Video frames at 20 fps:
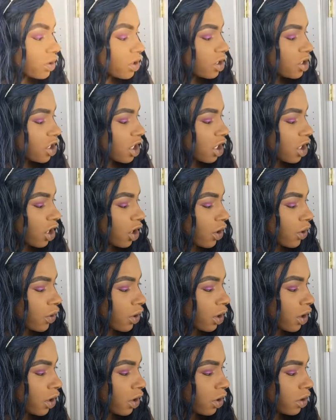to go into the shade
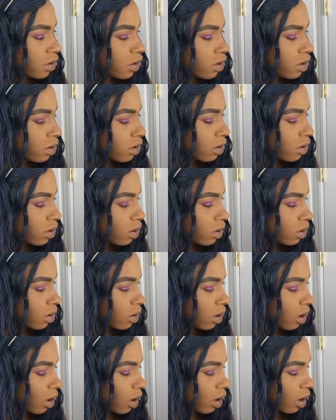Cocoa,
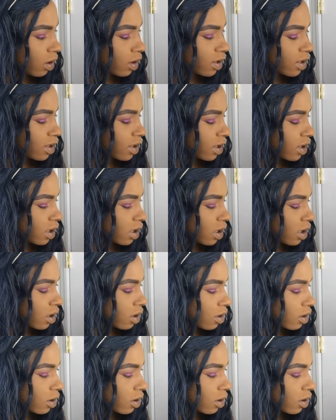honestly.